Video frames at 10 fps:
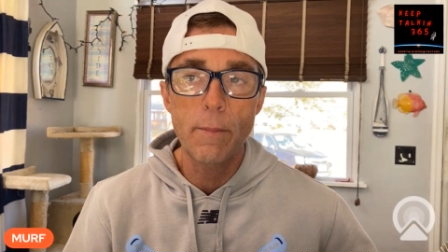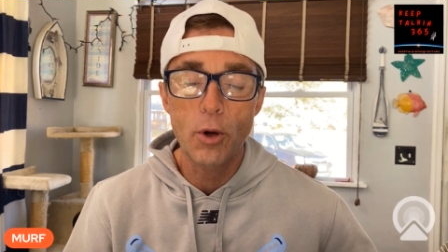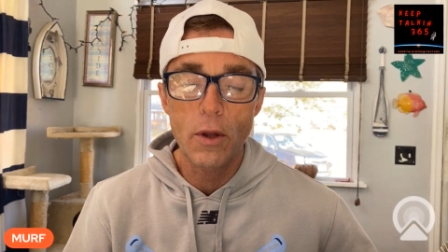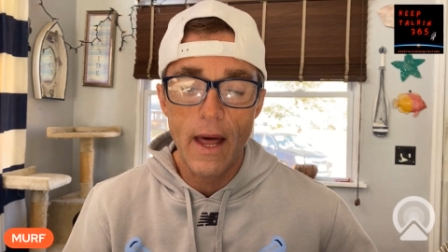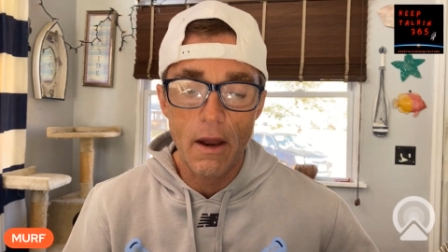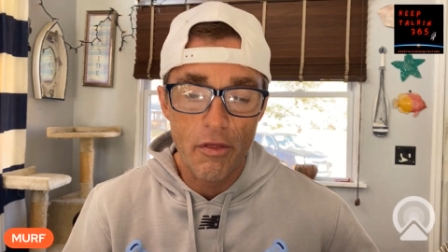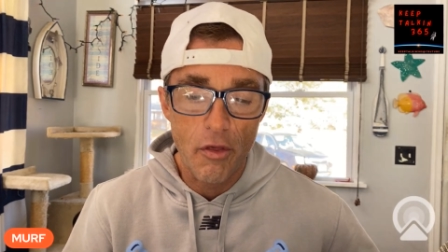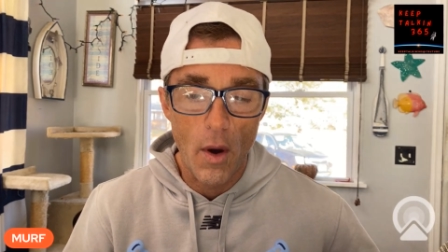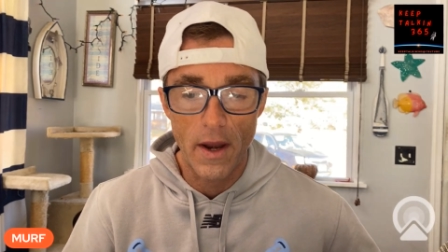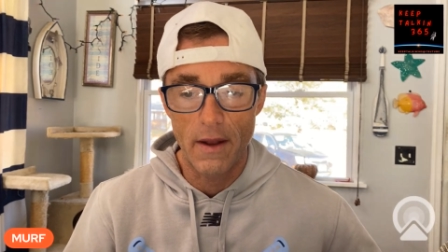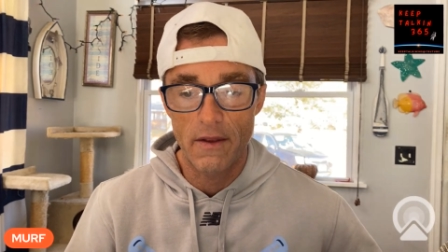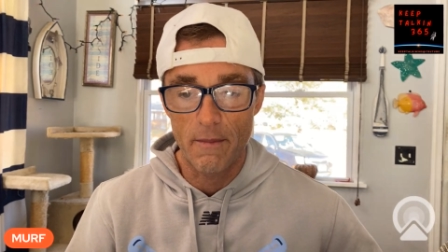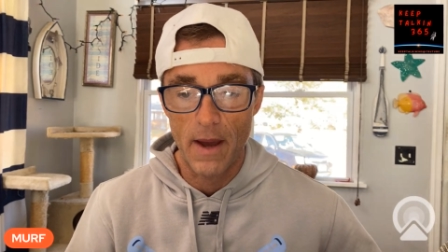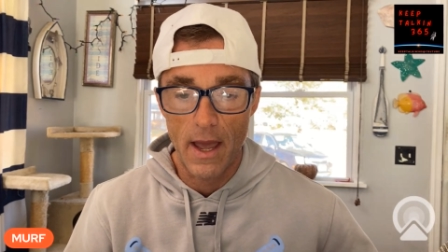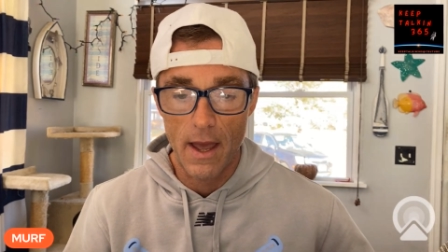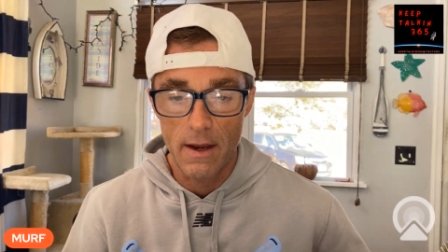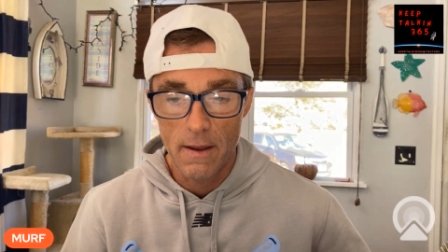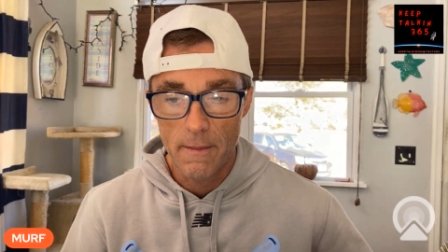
put a lot of thought into my head,